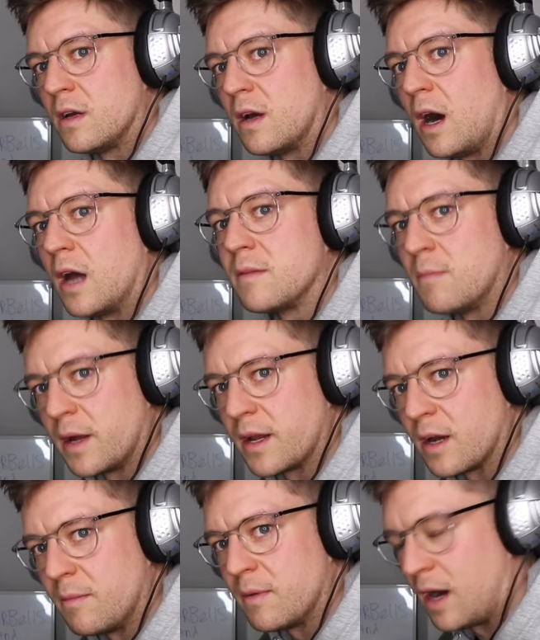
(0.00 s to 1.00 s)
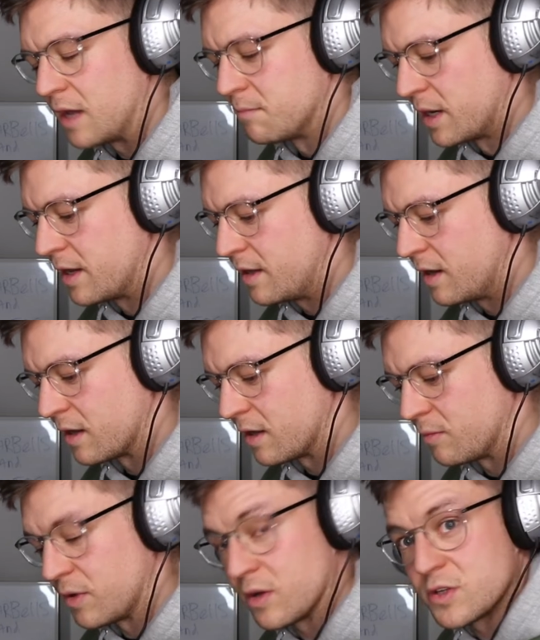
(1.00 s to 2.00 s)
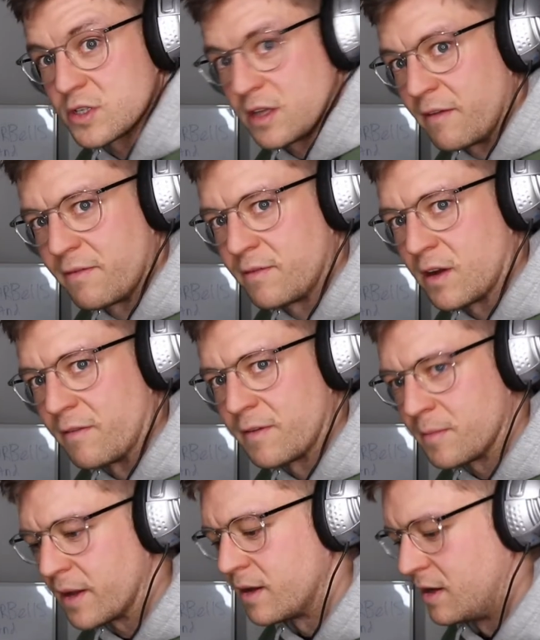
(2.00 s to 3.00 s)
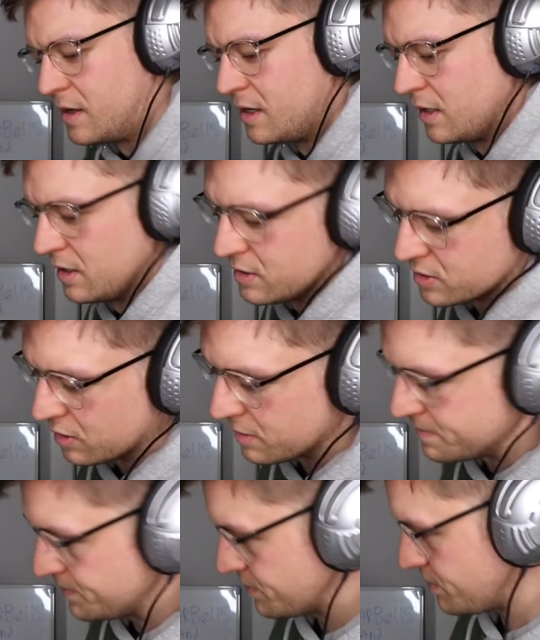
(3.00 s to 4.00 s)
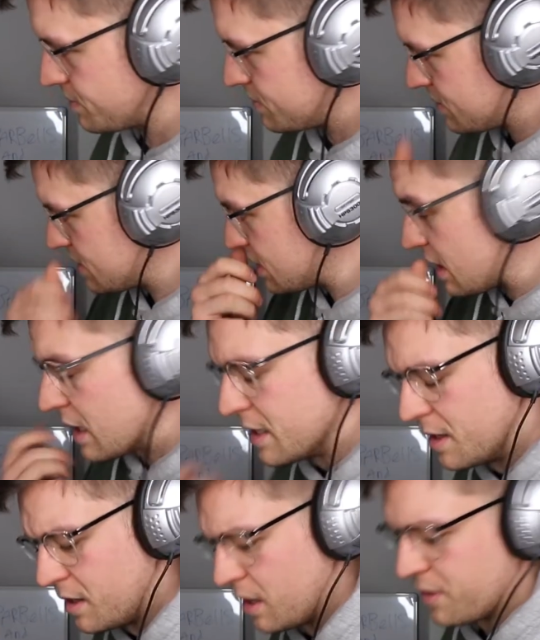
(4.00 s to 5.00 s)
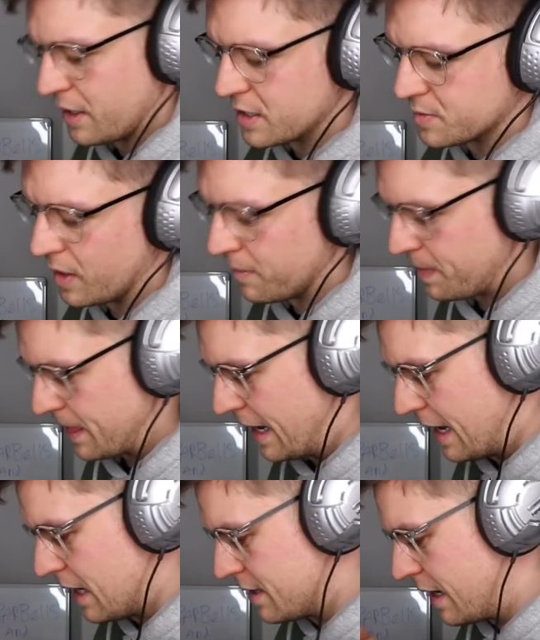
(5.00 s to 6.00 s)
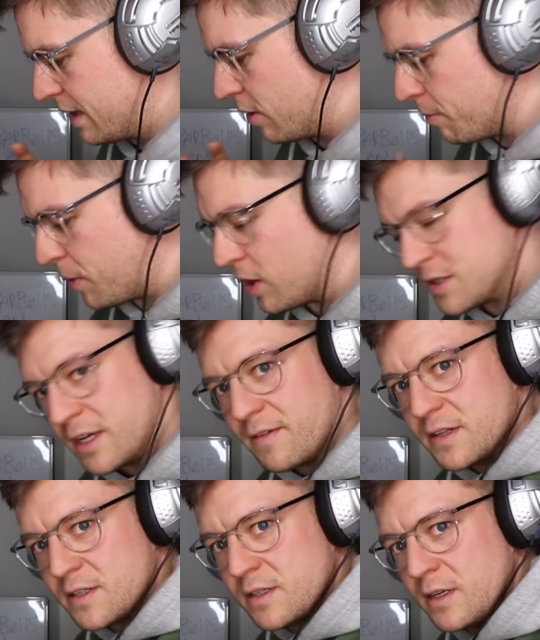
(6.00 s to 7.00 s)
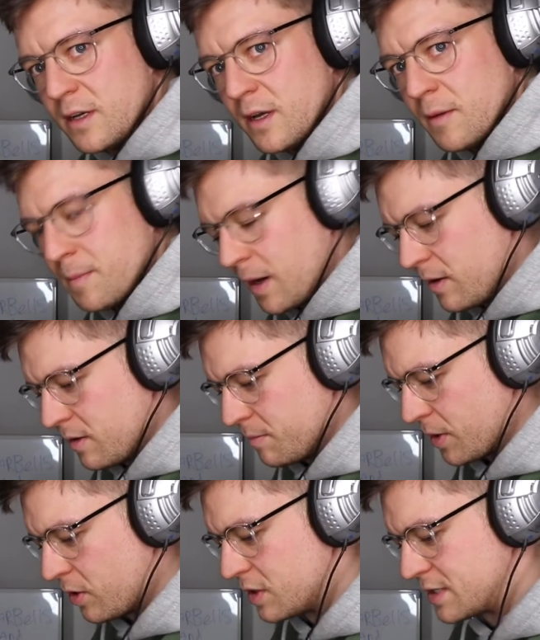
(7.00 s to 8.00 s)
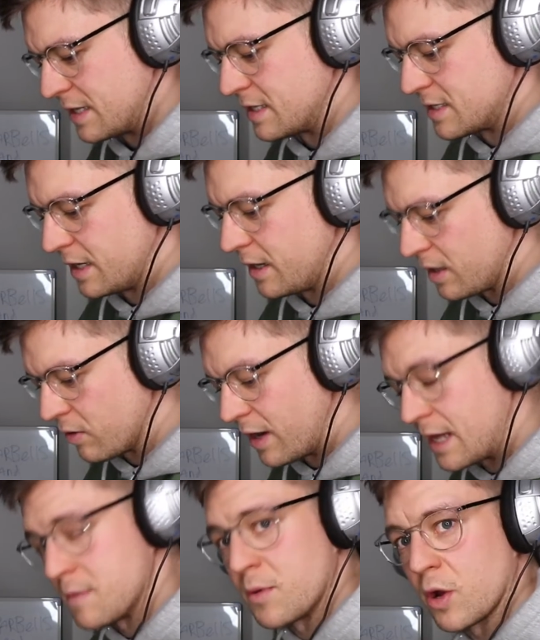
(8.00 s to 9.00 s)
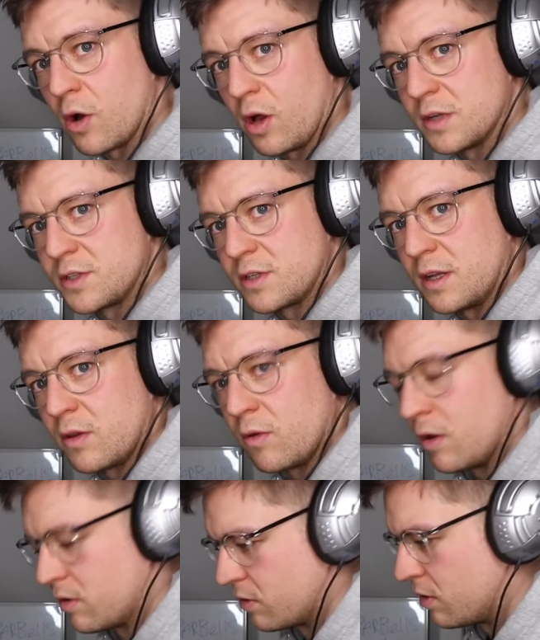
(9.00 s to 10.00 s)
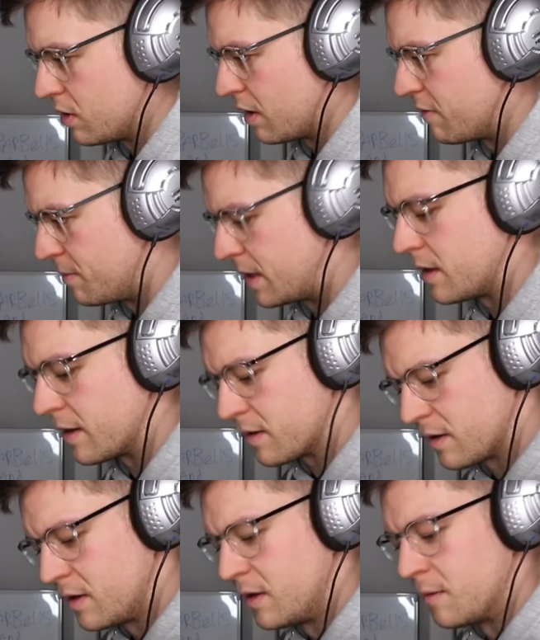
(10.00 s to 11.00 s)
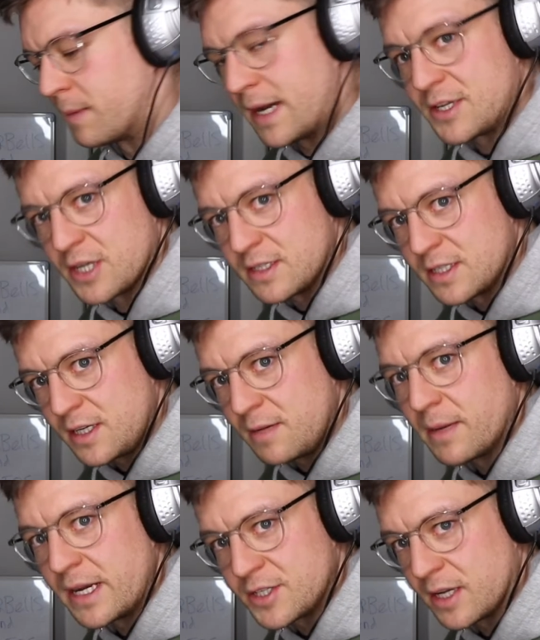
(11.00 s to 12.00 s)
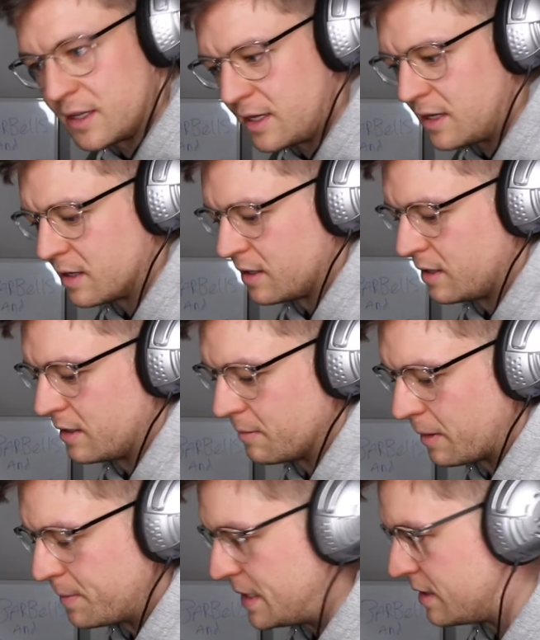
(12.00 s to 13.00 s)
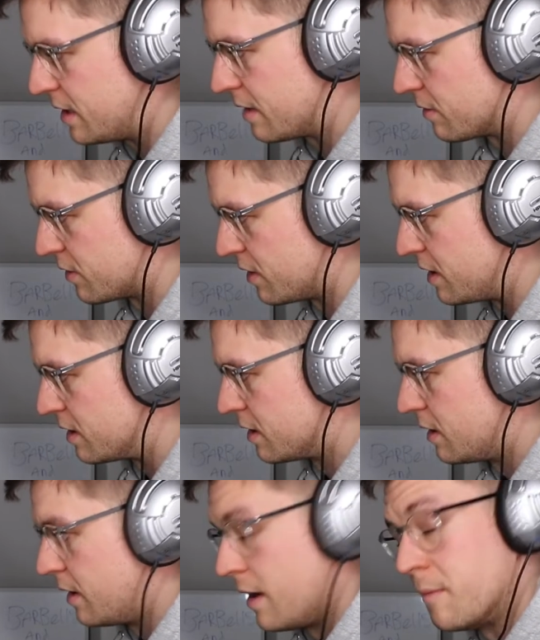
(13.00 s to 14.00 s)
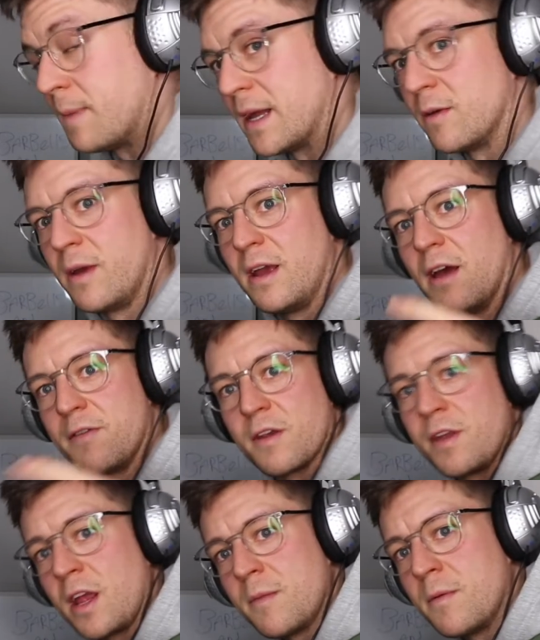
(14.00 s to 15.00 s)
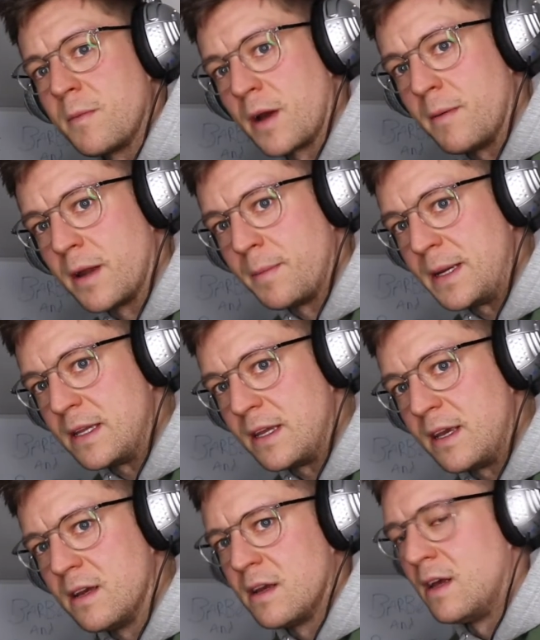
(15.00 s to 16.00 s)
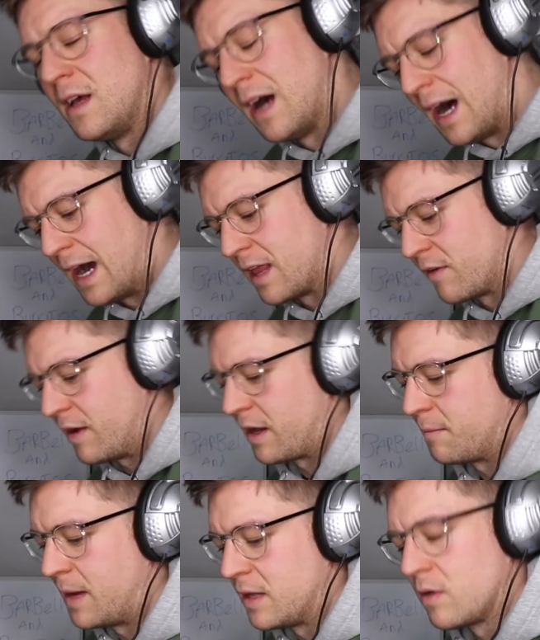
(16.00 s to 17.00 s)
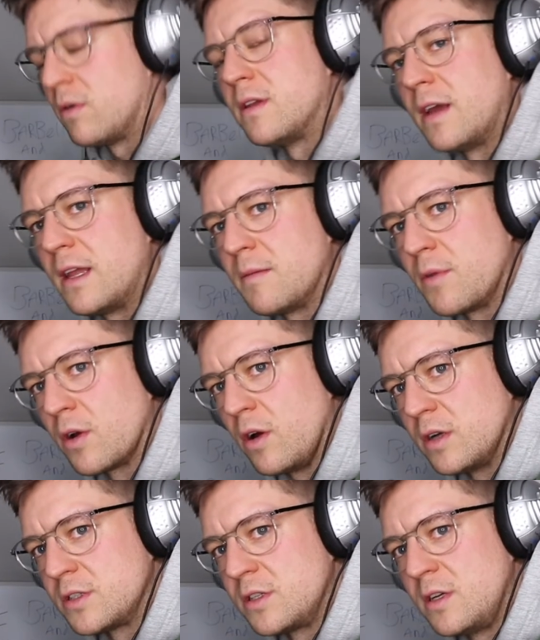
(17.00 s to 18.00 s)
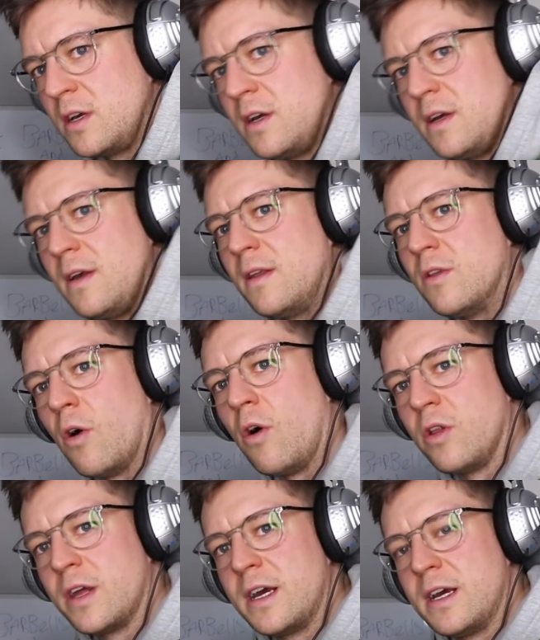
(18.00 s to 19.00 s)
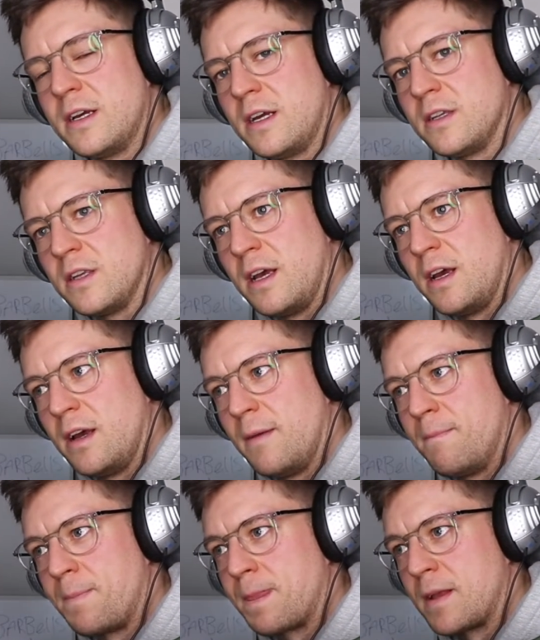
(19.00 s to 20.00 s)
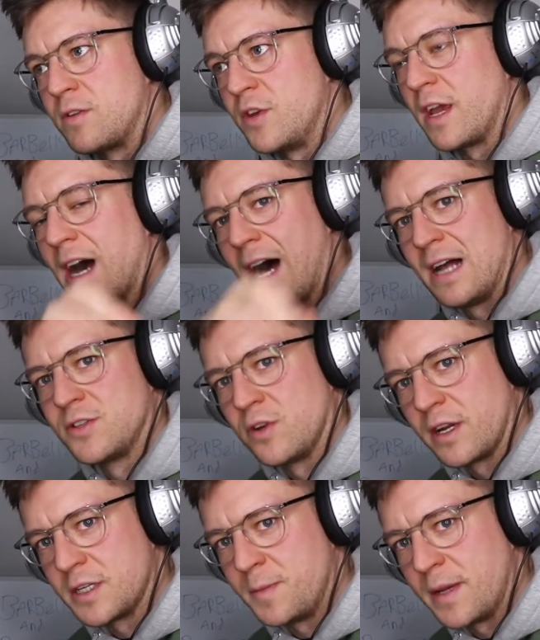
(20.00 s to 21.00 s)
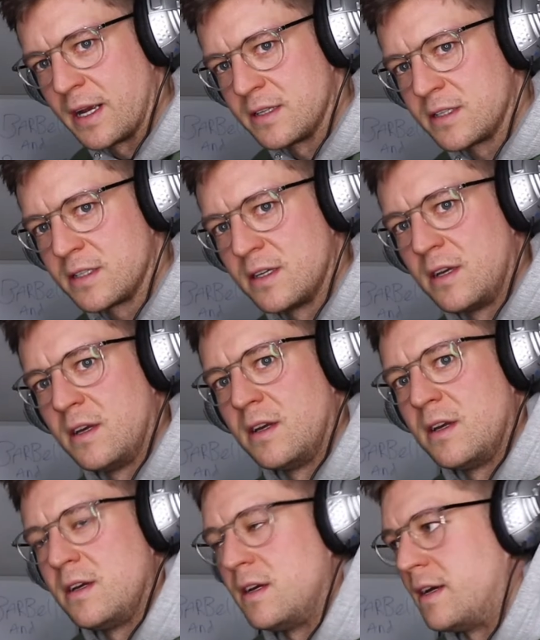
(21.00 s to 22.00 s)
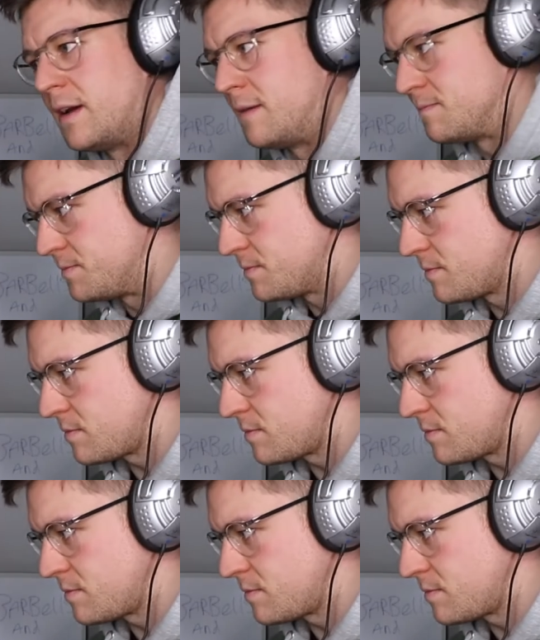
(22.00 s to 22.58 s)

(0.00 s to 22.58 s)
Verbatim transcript: I had money come, I had money there that we could just live comfortably. So, and another thing as well, I had that little pot of savings, but because I decided to go to Edinburgh College and do it through the government, like my H N C, my H N D, and my P T level three. And by the way, if you're thinking about becoming a P T, I highly recommend going to Edinburgh College. Not only uh, um, do you get hands-on experience, um,